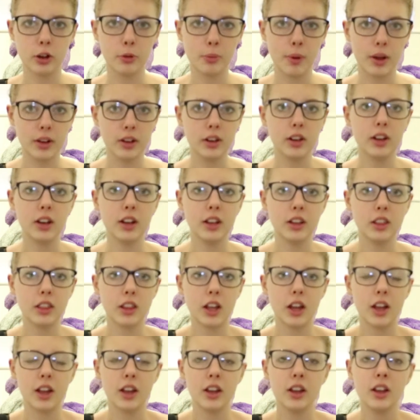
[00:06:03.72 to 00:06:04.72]
top underneath
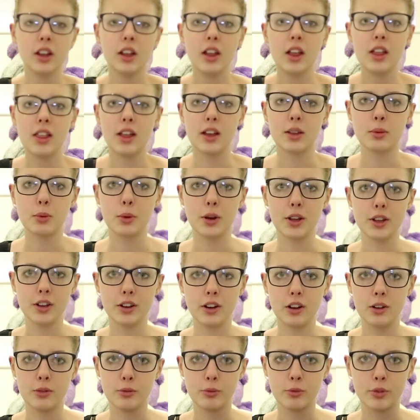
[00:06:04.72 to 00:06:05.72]
though. That's why
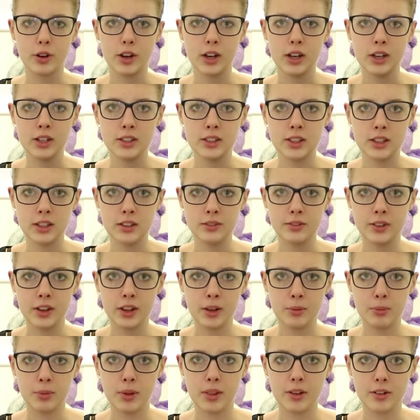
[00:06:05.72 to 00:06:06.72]
you can't really see the
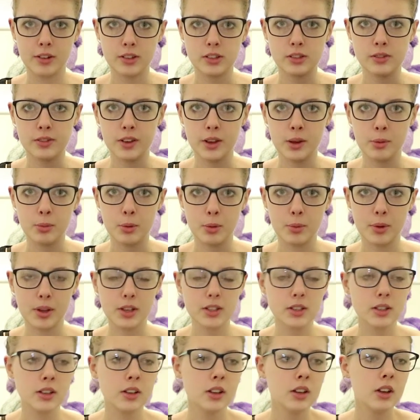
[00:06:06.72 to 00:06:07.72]
V, but there is a V, I
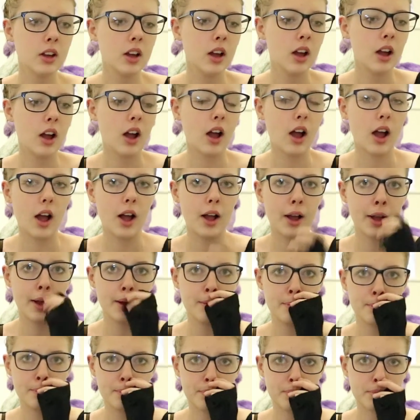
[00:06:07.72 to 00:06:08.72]

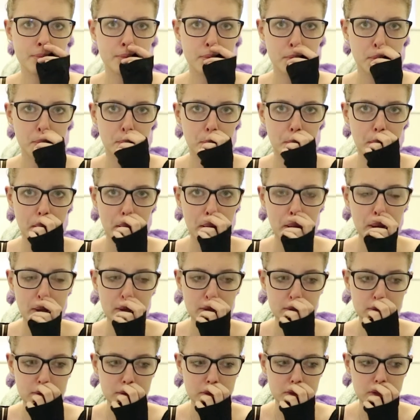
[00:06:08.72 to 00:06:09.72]
promise.
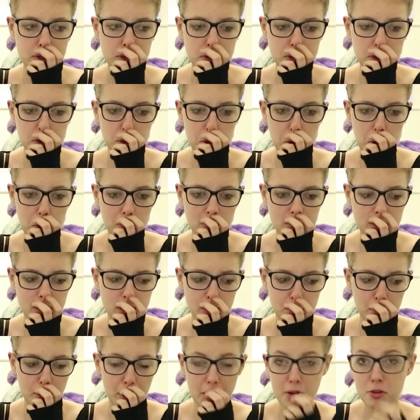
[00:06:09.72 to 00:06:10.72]
Because
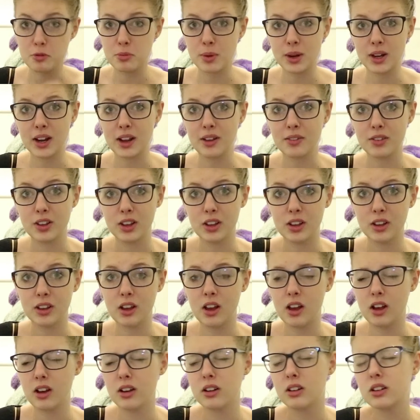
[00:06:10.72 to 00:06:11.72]
obviously playing with my nephew.
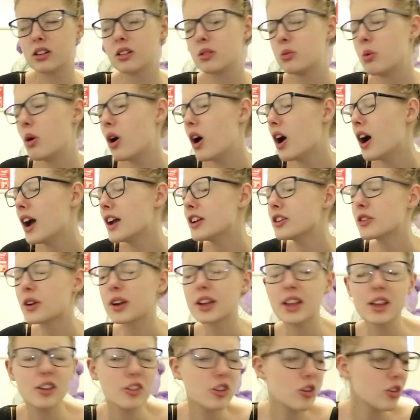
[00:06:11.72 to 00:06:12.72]
Why do
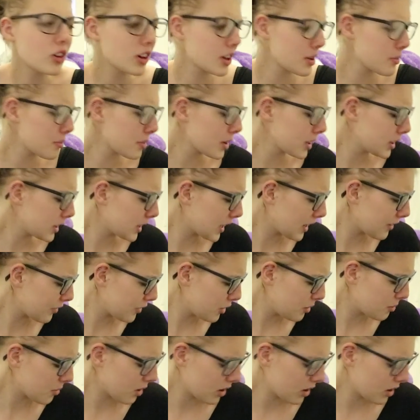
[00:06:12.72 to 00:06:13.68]
I keep calling him my nephew,